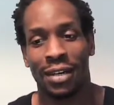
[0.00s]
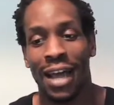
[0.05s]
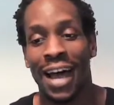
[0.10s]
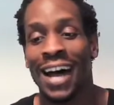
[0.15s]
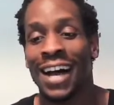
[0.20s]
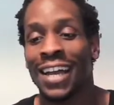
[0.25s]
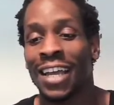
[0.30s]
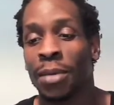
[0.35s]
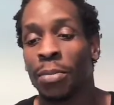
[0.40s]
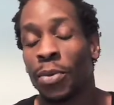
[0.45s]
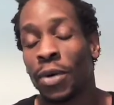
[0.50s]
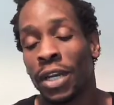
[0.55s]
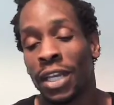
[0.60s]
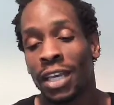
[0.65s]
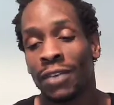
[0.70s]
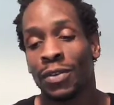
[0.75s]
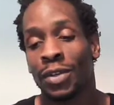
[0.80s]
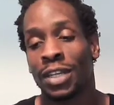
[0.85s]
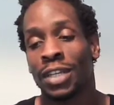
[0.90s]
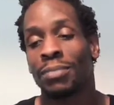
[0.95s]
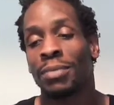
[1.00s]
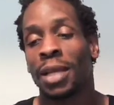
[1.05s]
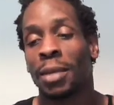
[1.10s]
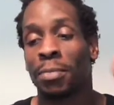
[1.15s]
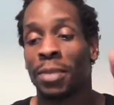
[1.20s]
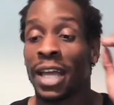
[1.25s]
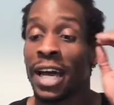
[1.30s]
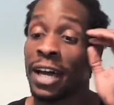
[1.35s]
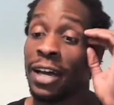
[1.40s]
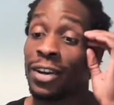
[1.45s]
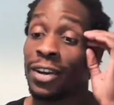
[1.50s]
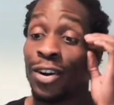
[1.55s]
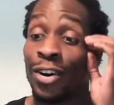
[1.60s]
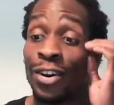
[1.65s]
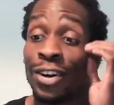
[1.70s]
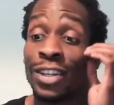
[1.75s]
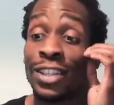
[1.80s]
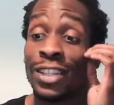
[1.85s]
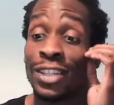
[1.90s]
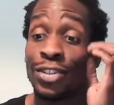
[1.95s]
I am going to give you an in-depth guide
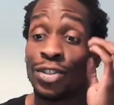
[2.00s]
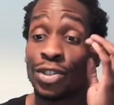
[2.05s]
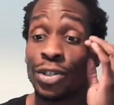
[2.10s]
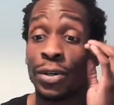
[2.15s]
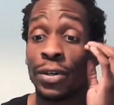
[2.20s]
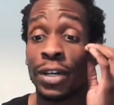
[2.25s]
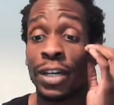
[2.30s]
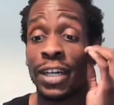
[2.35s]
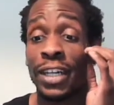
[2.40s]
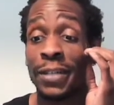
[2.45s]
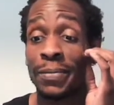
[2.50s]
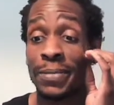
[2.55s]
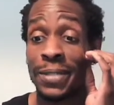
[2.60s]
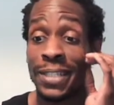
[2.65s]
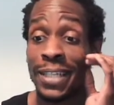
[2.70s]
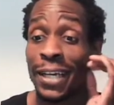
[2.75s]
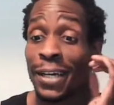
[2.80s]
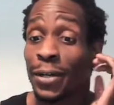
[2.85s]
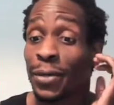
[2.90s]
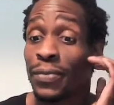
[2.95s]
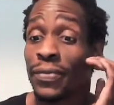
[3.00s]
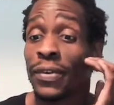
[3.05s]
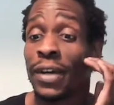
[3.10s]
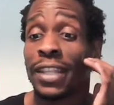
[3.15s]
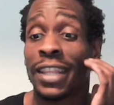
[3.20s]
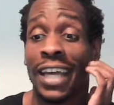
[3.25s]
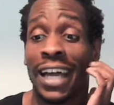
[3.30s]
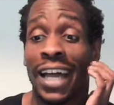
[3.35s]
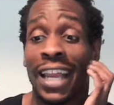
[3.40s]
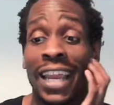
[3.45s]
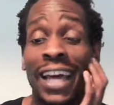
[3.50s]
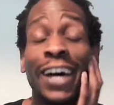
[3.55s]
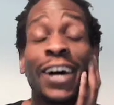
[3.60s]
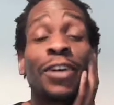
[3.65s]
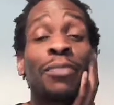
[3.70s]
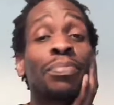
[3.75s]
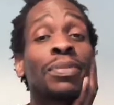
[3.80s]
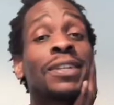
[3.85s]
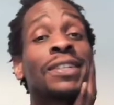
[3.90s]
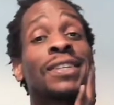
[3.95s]
on the Joker himself, the Clown
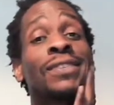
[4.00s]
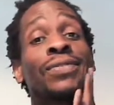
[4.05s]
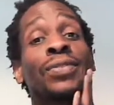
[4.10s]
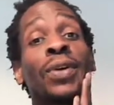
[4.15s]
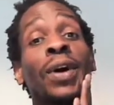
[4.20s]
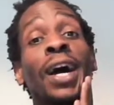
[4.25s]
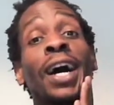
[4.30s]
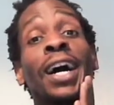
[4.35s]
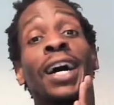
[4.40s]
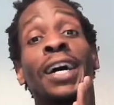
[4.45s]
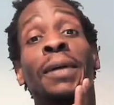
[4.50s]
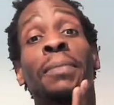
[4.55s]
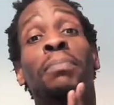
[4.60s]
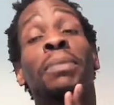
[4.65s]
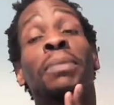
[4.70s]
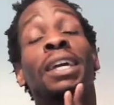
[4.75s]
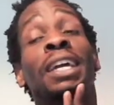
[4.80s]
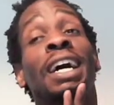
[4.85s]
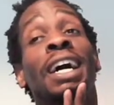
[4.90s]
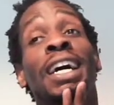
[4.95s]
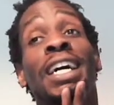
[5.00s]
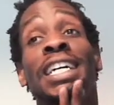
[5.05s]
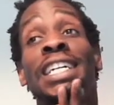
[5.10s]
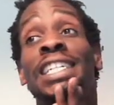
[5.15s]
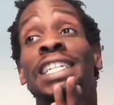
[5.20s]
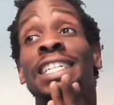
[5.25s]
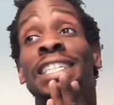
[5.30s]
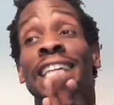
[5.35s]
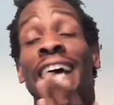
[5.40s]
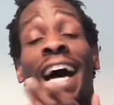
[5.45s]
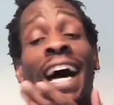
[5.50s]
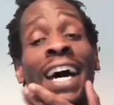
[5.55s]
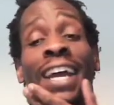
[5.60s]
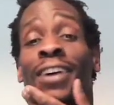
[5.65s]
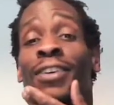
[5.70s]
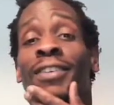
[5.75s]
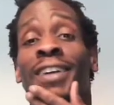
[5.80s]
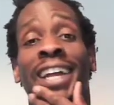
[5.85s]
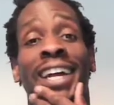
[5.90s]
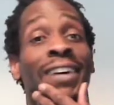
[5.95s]
Prince of Crime, because I
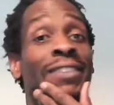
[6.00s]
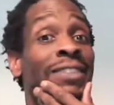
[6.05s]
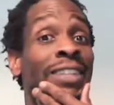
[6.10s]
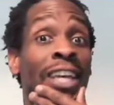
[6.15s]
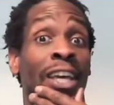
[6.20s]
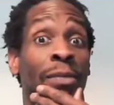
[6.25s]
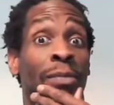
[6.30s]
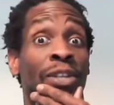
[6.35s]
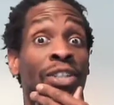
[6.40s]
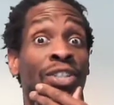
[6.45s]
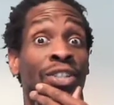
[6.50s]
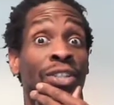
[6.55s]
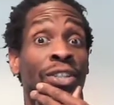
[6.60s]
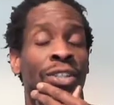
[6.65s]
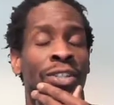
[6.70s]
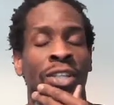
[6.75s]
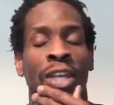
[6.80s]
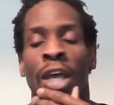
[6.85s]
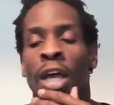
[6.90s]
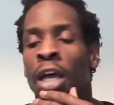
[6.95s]
don't count damaged goods.